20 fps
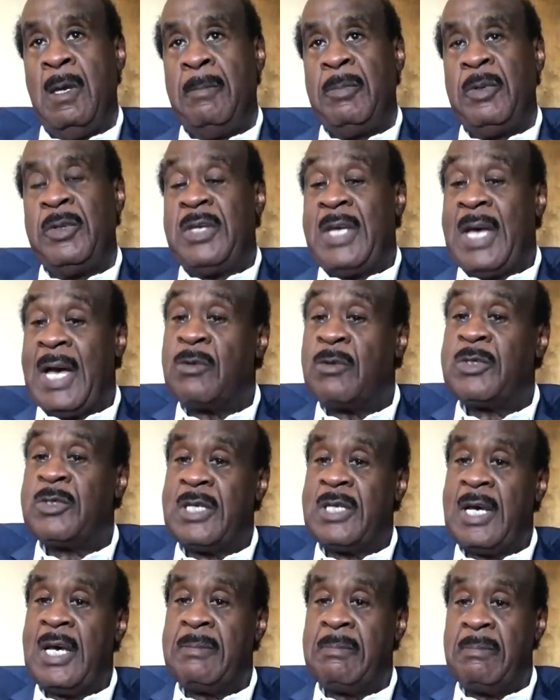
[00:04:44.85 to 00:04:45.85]
But the
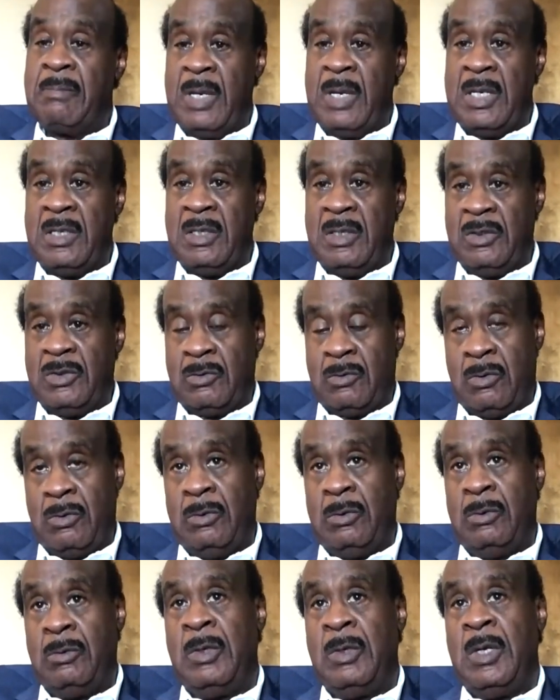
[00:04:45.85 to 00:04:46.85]
outside maintenance crew